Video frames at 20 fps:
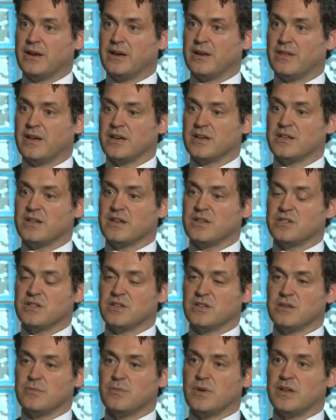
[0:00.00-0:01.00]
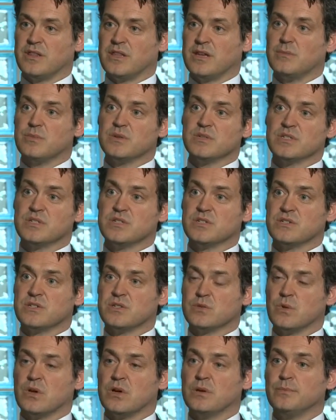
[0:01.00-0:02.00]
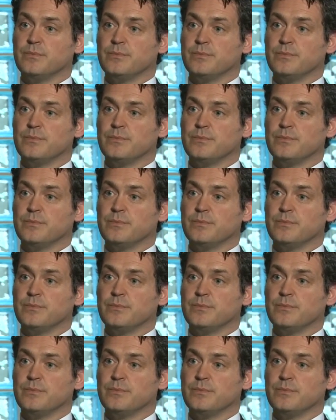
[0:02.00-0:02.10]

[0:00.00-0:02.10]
and that could actually undermine their position as well.